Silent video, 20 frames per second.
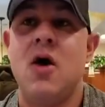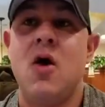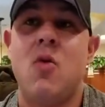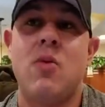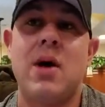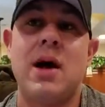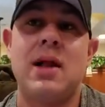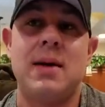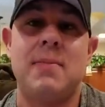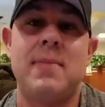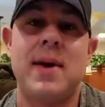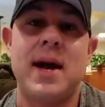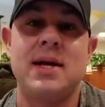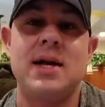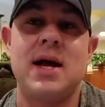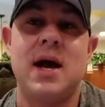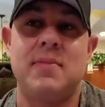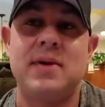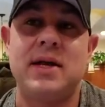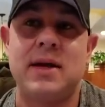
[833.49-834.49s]
While it might
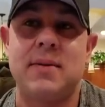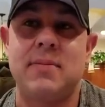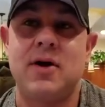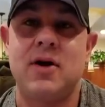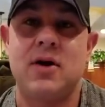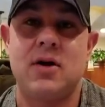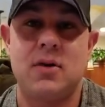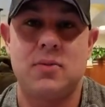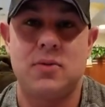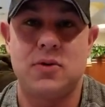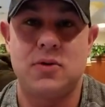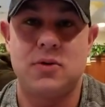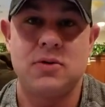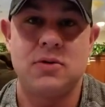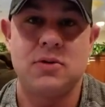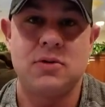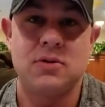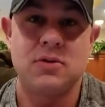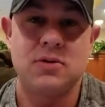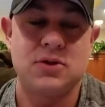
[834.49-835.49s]
not be comparable
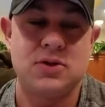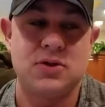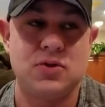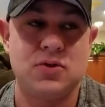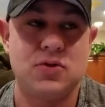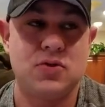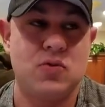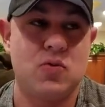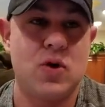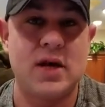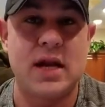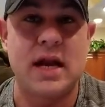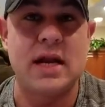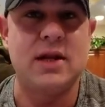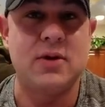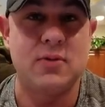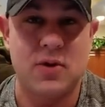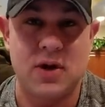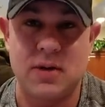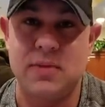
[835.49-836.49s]
to one
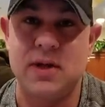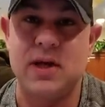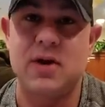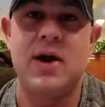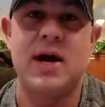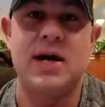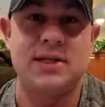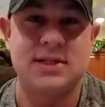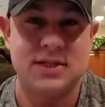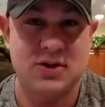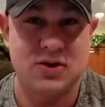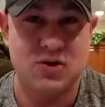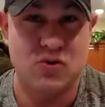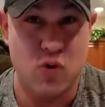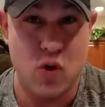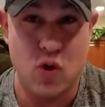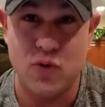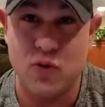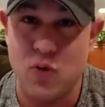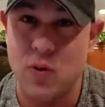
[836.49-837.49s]
ninety-one amino acid
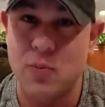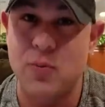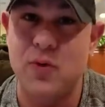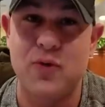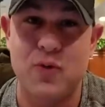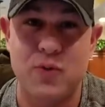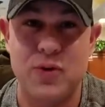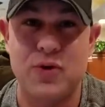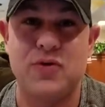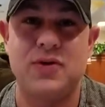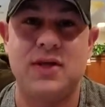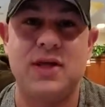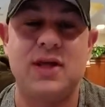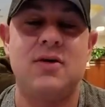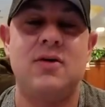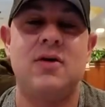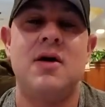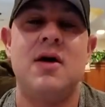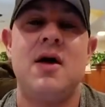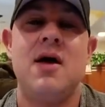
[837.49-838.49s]
growth hormone, the real
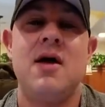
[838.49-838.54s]
deal,